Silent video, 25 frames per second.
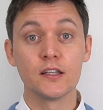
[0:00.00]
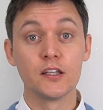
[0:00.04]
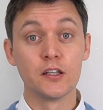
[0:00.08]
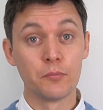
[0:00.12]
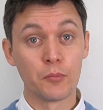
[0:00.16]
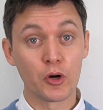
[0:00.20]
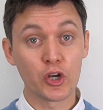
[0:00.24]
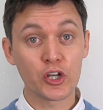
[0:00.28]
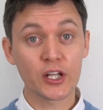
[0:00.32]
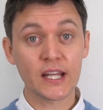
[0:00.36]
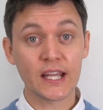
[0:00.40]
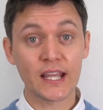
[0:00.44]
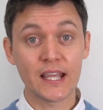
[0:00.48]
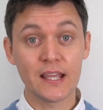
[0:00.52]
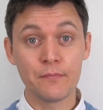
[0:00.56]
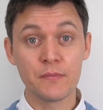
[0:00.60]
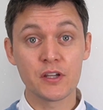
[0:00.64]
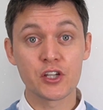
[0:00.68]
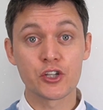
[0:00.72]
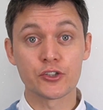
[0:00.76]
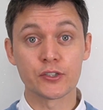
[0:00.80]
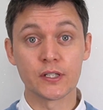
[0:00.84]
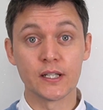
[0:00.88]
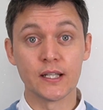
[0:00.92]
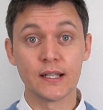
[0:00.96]
Mnemonic
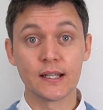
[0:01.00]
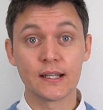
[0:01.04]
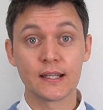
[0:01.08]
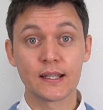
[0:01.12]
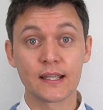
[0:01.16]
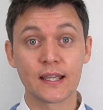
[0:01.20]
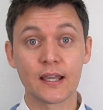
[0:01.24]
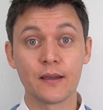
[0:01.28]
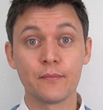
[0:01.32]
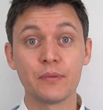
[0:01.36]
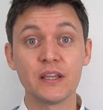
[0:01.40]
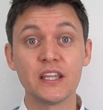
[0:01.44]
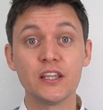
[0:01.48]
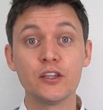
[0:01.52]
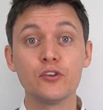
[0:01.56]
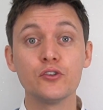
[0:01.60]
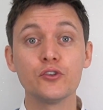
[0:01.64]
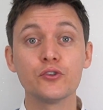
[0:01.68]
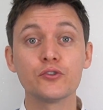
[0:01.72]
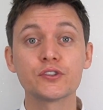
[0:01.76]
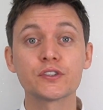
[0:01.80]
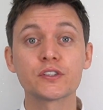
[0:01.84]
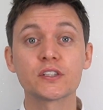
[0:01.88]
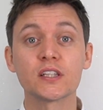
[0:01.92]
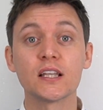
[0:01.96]
imagery can be
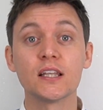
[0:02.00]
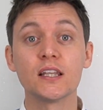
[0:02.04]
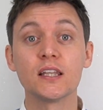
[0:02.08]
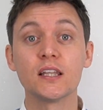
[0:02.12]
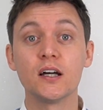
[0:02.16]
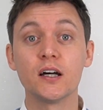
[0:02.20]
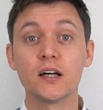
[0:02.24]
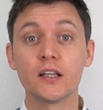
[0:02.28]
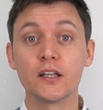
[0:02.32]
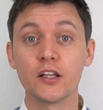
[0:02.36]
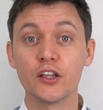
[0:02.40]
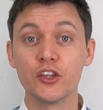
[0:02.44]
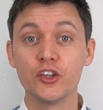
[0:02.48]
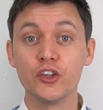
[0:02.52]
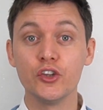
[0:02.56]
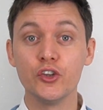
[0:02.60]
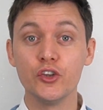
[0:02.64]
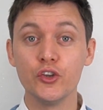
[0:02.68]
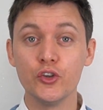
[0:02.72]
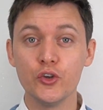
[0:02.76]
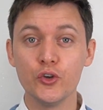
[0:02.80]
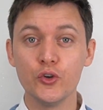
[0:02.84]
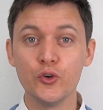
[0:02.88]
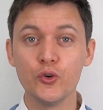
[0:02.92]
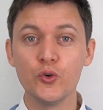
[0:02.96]
used to learn
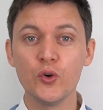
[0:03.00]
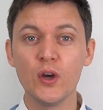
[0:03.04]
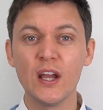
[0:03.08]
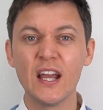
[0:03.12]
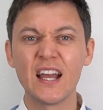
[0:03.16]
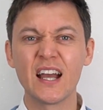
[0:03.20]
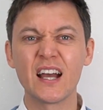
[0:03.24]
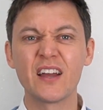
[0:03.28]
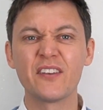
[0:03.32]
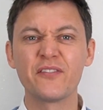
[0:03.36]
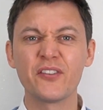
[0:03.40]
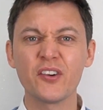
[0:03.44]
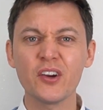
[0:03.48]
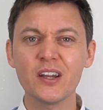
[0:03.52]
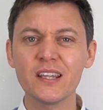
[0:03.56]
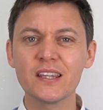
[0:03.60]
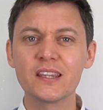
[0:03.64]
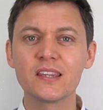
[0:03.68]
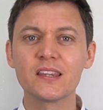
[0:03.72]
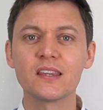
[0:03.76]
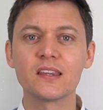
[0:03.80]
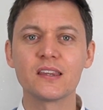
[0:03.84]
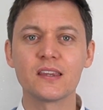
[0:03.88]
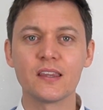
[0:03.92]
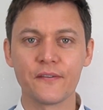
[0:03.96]
new and very
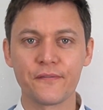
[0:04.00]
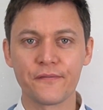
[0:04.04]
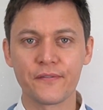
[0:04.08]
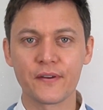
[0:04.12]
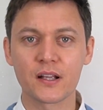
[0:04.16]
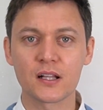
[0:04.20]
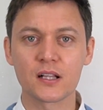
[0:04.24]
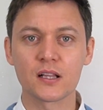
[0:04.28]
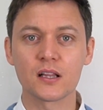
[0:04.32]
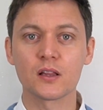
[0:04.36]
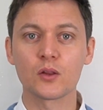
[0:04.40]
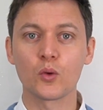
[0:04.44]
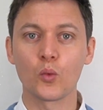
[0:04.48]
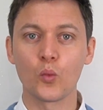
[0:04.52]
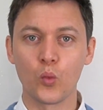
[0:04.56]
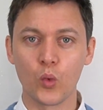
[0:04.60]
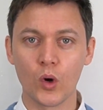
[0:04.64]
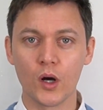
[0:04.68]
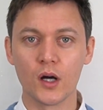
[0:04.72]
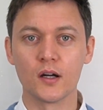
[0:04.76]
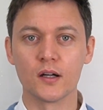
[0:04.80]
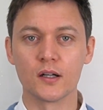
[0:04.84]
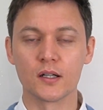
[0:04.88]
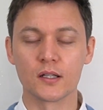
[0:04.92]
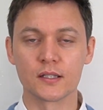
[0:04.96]
difficult
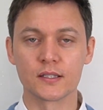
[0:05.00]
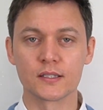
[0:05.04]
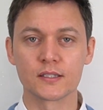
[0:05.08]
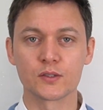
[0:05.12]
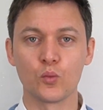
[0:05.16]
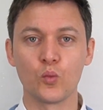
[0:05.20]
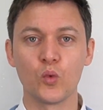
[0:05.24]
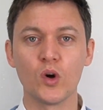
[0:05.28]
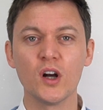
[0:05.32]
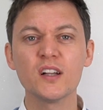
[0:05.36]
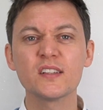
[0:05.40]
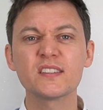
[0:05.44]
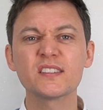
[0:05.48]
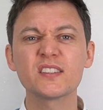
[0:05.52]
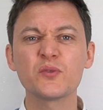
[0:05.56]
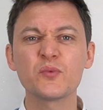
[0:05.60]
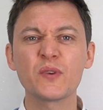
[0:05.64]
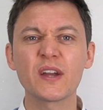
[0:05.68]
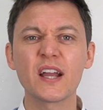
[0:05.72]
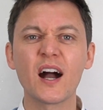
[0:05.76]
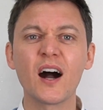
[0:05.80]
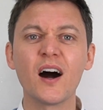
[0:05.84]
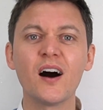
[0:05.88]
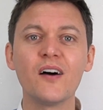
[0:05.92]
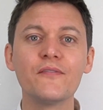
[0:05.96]
words that
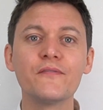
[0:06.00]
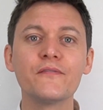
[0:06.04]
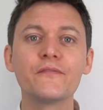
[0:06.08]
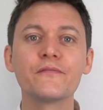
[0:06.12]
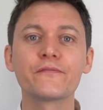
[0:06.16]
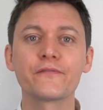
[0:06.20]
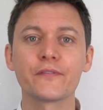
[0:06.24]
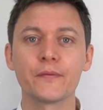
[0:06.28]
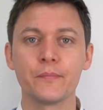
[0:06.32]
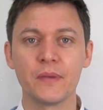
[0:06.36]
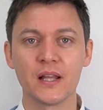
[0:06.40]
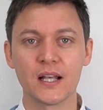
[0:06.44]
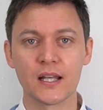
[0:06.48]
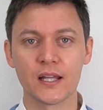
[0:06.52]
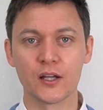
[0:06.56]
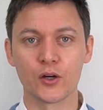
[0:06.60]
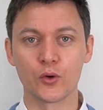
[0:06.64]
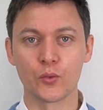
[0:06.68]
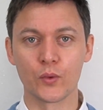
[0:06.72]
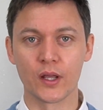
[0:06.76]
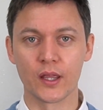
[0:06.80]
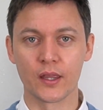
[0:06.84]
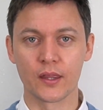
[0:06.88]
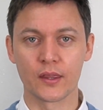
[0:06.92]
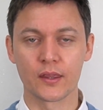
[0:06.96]
we're unfamiliar
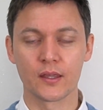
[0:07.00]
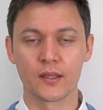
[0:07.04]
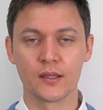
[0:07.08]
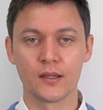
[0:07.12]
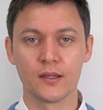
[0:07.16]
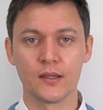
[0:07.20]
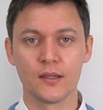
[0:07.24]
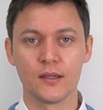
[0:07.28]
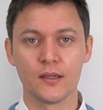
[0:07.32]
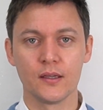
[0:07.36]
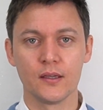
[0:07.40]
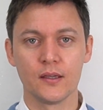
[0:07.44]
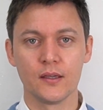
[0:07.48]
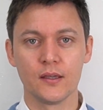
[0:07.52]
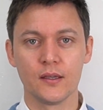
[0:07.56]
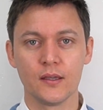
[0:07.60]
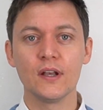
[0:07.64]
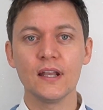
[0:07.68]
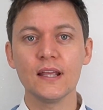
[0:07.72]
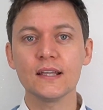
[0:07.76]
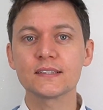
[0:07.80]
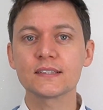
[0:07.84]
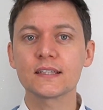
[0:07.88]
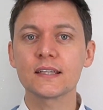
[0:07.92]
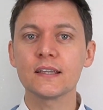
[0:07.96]
with.
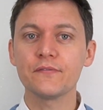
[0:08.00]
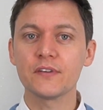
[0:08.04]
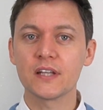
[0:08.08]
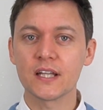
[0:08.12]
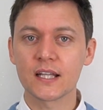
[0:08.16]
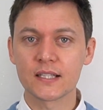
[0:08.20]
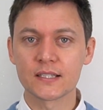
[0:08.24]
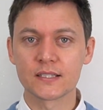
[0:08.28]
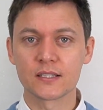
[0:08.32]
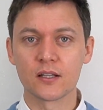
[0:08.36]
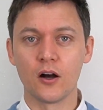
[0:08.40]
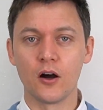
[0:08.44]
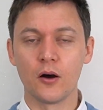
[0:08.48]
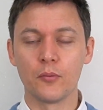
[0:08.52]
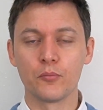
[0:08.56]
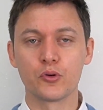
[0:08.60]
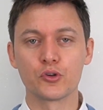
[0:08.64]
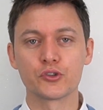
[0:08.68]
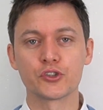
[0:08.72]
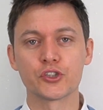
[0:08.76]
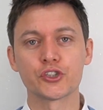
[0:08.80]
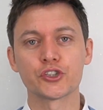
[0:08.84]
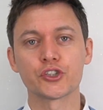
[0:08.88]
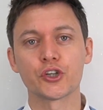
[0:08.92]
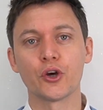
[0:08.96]
Let's give an
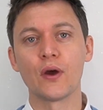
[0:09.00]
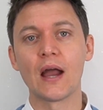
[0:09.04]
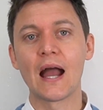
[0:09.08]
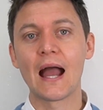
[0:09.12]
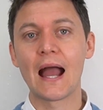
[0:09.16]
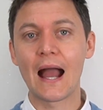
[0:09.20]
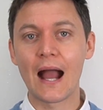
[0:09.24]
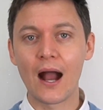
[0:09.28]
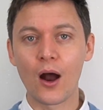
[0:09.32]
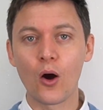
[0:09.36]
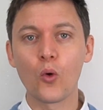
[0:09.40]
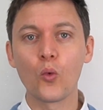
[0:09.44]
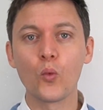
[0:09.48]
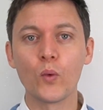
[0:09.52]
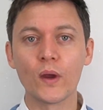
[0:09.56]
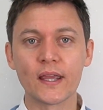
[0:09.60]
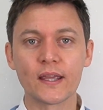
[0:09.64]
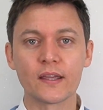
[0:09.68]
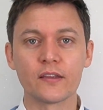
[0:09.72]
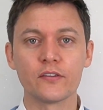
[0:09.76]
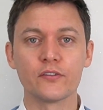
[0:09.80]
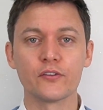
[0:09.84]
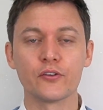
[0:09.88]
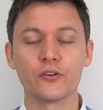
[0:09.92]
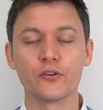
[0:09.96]
example to show how we
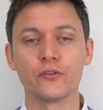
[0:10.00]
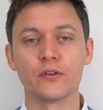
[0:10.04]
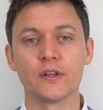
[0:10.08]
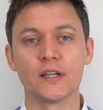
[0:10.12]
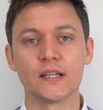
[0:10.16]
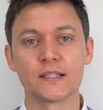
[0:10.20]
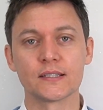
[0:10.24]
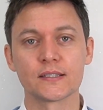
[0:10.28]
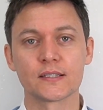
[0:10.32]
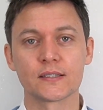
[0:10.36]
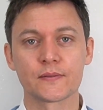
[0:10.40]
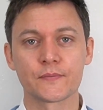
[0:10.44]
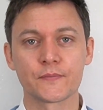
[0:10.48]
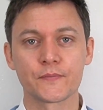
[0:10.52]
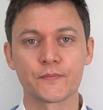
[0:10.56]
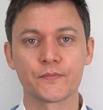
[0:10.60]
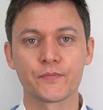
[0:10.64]
can do this.